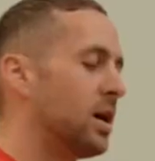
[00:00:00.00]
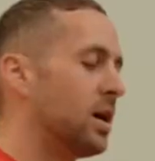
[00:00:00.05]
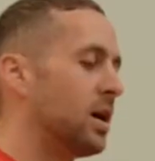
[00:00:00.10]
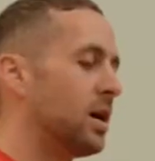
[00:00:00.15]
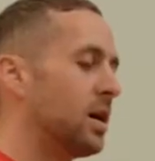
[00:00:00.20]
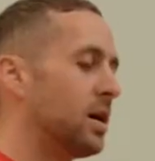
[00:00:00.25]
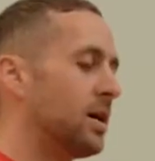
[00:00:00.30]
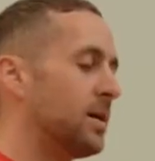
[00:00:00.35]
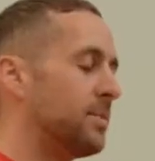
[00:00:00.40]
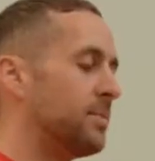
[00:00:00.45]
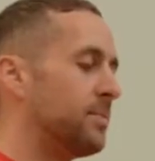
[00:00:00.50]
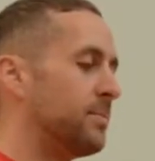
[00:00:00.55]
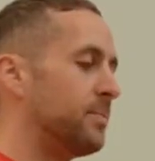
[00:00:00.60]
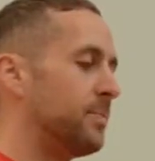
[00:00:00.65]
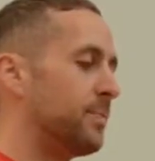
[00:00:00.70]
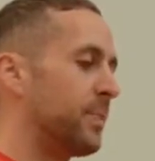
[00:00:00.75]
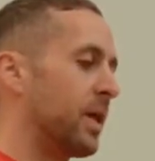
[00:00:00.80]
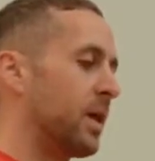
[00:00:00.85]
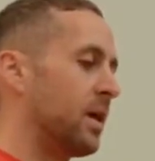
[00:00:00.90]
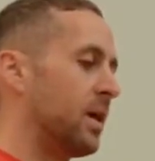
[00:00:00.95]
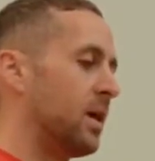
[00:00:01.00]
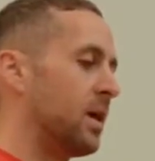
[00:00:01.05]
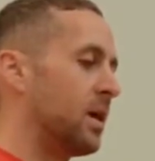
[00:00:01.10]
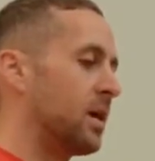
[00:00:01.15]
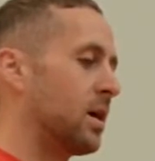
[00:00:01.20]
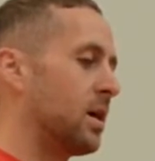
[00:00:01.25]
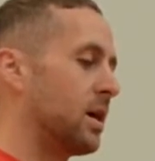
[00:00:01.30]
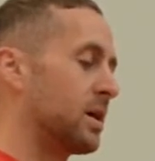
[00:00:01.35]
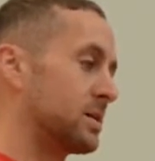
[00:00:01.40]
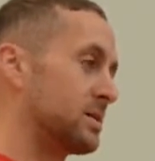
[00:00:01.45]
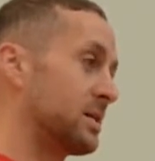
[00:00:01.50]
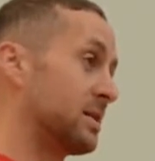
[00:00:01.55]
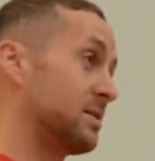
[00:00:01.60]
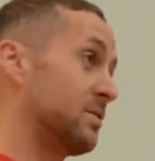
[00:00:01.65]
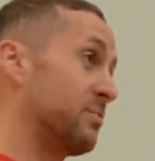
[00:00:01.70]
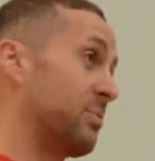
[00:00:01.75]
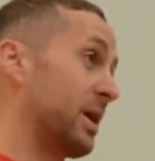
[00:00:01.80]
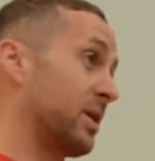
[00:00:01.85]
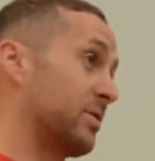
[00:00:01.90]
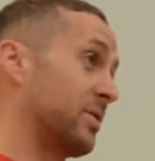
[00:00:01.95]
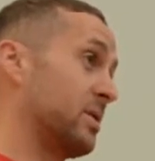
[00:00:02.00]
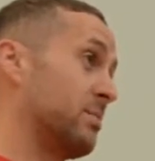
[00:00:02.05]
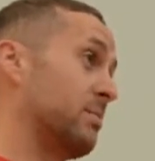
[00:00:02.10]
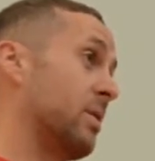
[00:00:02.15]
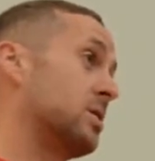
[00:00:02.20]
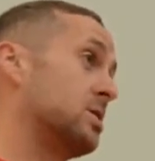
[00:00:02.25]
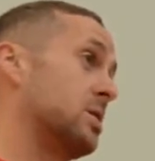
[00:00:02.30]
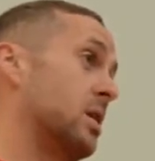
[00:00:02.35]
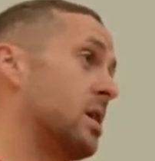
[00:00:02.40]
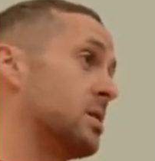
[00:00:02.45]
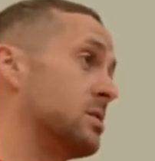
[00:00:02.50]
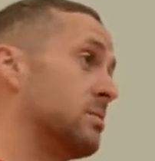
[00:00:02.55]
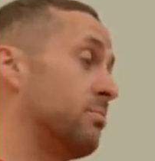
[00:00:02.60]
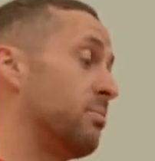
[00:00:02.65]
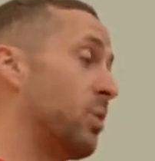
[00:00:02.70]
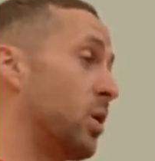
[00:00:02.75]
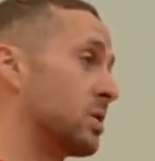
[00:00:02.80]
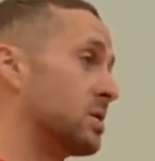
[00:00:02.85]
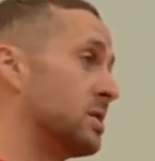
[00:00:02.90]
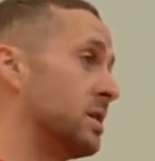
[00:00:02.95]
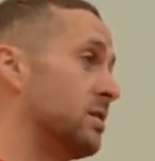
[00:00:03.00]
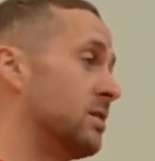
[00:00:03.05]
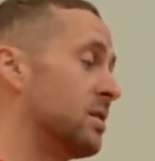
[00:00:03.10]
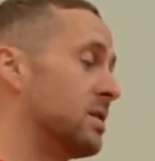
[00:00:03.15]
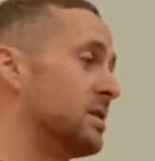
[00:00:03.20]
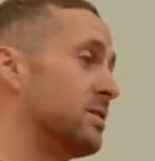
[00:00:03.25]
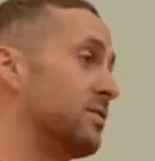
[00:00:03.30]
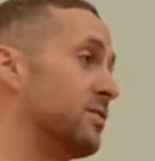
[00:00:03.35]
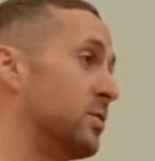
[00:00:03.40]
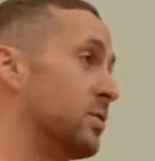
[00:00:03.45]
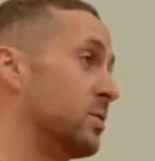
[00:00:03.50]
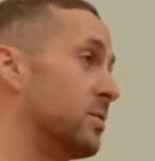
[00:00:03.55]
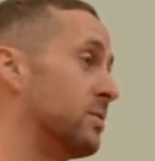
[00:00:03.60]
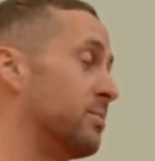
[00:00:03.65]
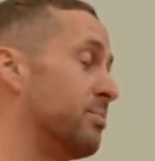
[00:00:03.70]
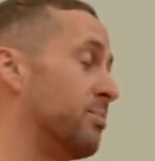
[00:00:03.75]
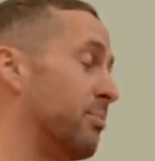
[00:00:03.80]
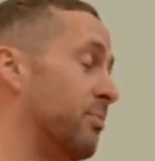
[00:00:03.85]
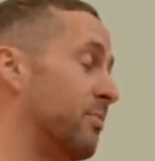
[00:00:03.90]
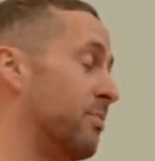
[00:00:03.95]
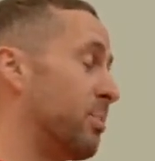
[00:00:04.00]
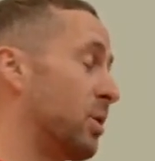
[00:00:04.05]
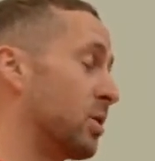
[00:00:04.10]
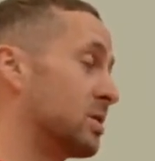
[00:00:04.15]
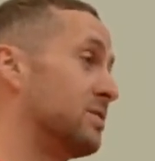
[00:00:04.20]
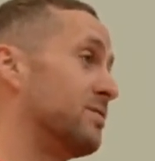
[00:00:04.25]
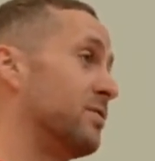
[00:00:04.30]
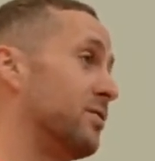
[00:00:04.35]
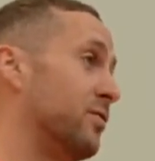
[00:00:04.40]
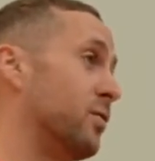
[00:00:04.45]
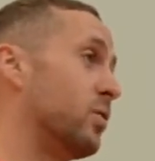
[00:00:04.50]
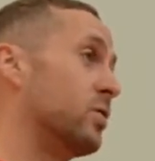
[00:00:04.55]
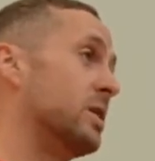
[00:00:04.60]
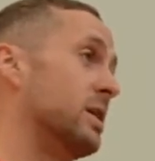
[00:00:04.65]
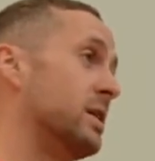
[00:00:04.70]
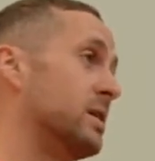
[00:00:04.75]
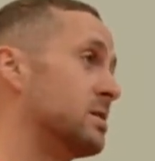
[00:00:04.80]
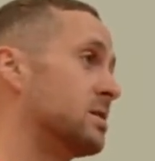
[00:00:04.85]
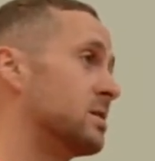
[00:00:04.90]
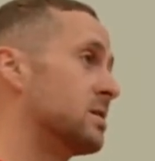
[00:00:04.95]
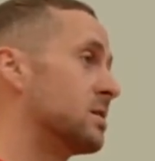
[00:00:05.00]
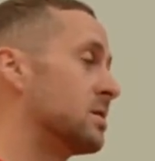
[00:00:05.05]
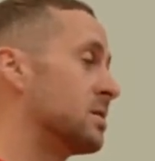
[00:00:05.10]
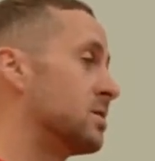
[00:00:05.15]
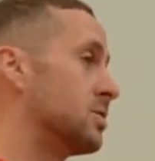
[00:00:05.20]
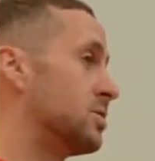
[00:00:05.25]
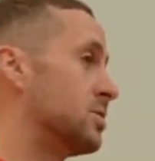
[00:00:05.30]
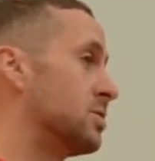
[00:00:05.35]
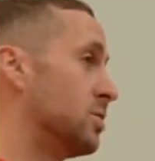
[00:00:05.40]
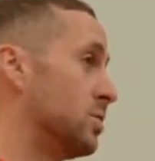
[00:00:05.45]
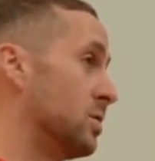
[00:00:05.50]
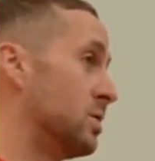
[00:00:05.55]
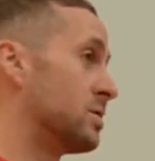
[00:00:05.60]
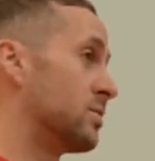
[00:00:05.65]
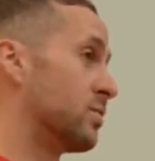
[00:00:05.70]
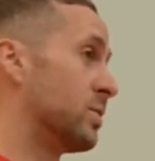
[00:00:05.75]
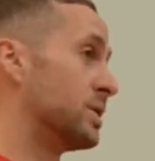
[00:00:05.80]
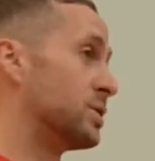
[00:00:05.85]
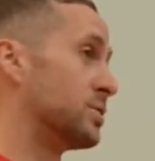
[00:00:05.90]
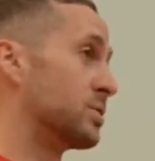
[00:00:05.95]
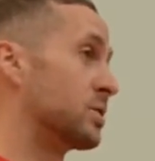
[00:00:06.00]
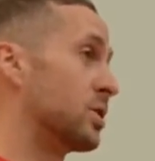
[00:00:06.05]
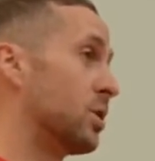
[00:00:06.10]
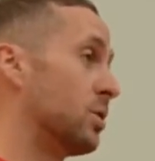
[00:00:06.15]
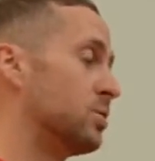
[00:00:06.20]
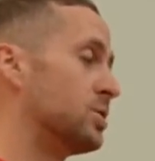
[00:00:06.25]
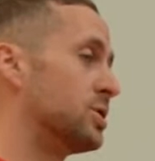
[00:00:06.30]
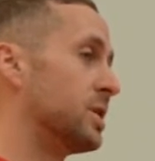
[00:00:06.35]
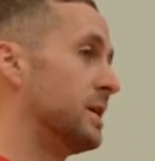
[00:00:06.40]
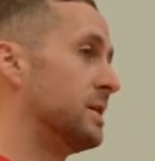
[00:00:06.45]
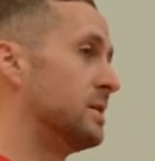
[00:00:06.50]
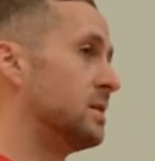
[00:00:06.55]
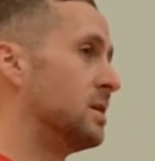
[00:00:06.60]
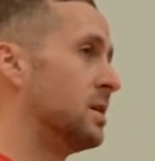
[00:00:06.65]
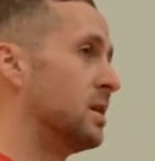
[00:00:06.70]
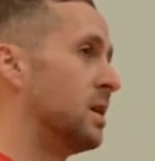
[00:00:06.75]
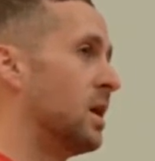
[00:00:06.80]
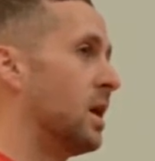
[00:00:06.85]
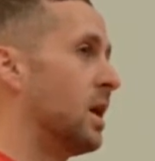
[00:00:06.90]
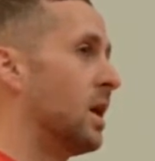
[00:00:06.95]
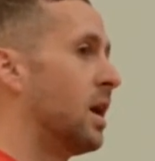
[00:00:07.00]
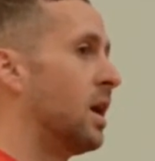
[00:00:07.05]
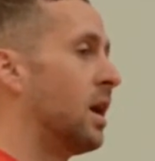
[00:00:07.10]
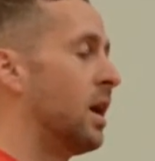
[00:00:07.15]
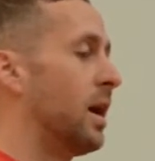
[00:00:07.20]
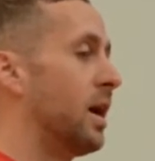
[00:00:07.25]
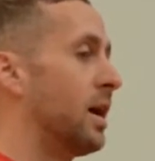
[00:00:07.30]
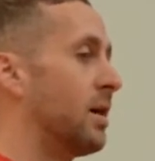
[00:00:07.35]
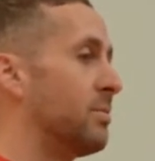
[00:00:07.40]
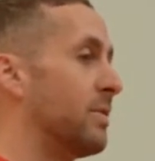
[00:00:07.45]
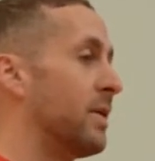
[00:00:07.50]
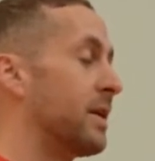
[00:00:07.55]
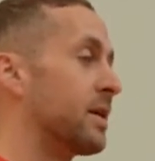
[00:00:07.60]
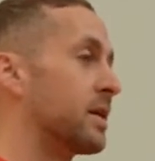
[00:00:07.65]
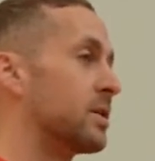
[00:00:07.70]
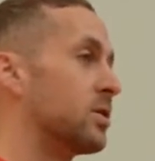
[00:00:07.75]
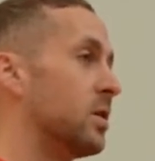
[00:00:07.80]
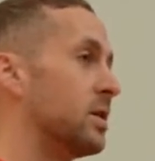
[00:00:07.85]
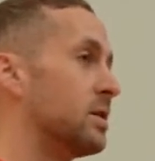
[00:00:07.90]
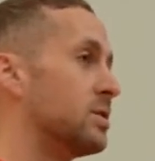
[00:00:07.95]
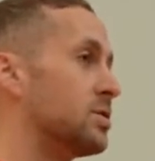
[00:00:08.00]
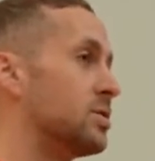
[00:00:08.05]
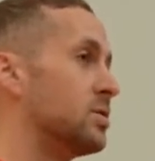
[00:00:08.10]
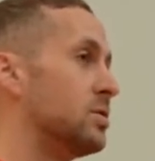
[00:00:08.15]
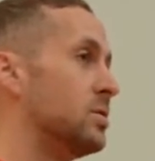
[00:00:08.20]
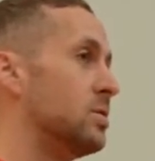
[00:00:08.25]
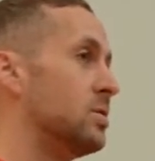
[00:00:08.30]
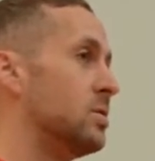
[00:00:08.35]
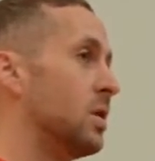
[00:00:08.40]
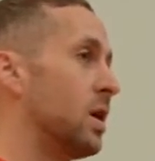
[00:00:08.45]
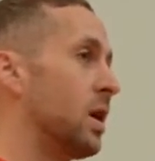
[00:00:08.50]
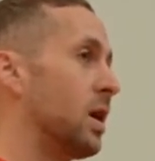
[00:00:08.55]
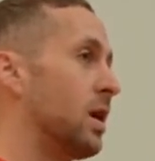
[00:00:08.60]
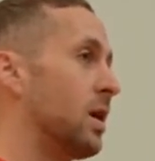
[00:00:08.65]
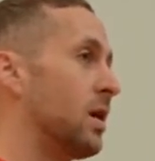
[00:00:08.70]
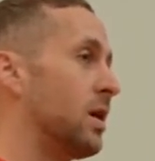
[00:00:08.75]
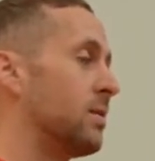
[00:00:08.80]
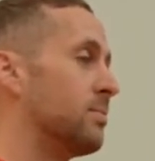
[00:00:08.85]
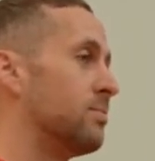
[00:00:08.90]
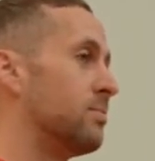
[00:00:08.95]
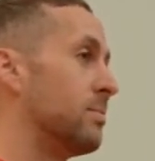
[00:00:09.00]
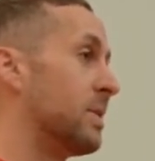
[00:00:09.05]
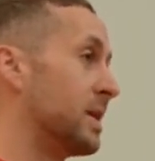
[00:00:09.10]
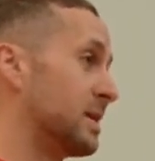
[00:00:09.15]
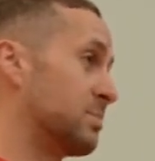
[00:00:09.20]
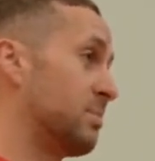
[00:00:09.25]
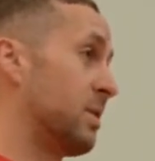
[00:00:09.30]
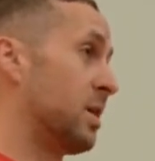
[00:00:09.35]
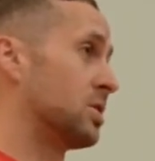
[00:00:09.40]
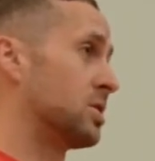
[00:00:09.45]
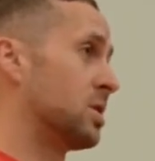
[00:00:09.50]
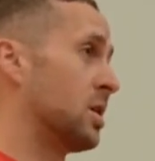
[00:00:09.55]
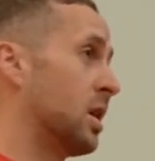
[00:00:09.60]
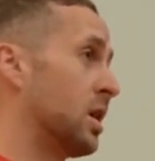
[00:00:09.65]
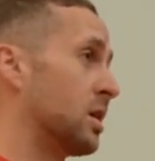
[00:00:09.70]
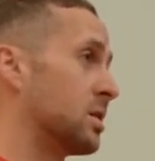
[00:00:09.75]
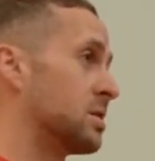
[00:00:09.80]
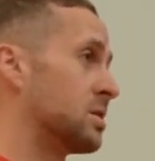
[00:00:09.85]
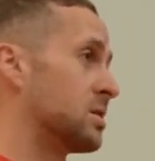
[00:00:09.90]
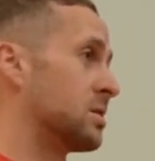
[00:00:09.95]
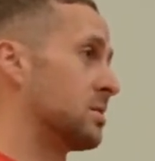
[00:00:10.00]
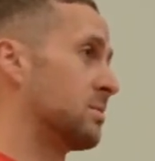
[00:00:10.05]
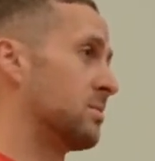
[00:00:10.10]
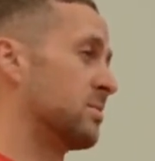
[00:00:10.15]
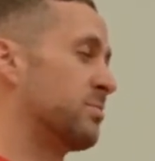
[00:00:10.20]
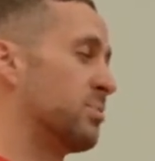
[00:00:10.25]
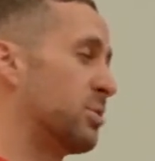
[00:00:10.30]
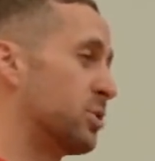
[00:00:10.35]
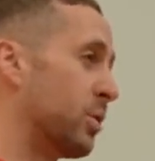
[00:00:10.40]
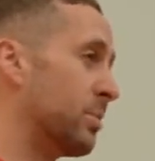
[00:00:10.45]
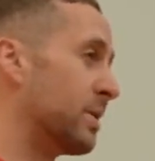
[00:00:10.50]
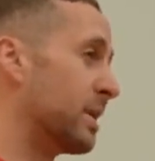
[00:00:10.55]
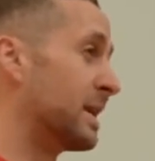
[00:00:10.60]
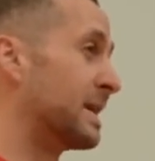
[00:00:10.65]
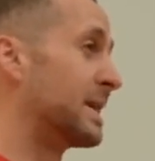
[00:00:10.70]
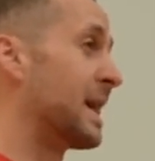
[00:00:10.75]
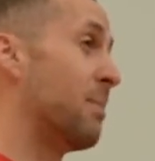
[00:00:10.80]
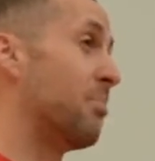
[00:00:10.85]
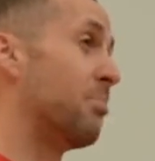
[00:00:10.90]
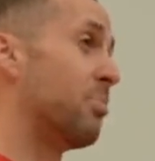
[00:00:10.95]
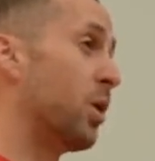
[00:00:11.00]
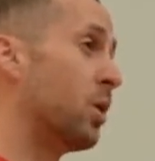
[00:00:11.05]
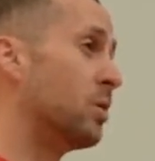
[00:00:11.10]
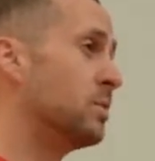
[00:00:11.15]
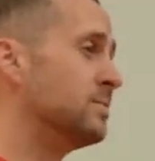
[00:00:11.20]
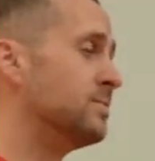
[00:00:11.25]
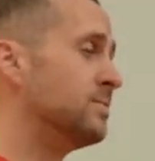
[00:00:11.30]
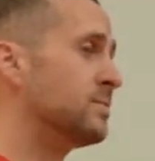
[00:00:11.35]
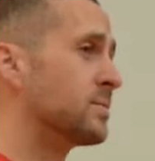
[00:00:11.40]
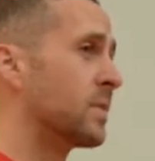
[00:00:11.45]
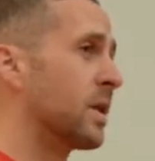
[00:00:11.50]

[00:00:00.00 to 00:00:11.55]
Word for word: um, an extensive background in martial arts and boxing. Did four, boxing for four years, two years of which was coaching. Um, then I got into uh, mixed martial arts, predominantly kempo,